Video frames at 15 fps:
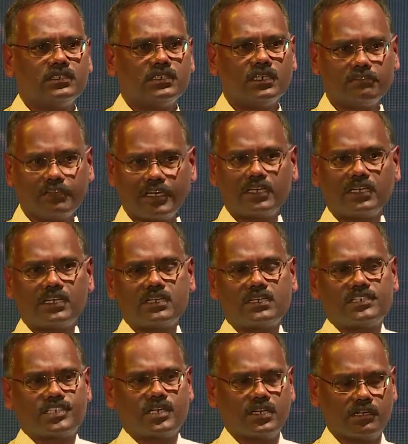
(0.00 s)
very learned
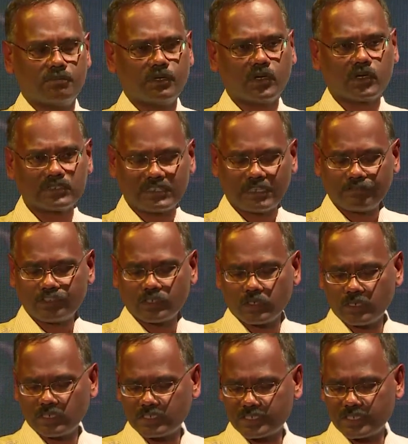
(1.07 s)
children, because after all a